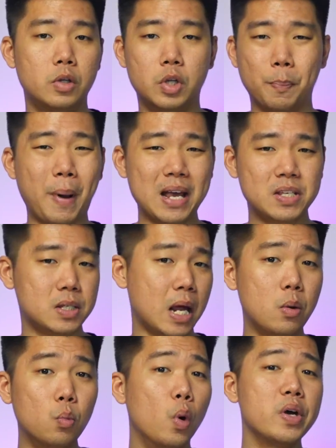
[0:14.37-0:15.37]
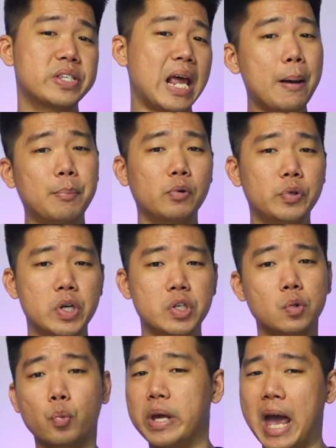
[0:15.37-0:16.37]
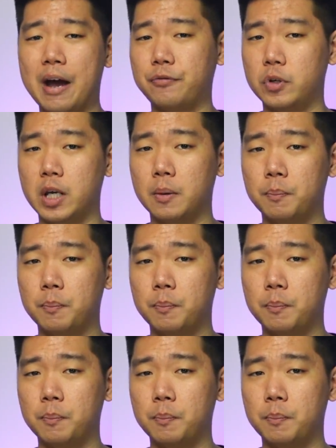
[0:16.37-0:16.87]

the best and worst app builders we have today,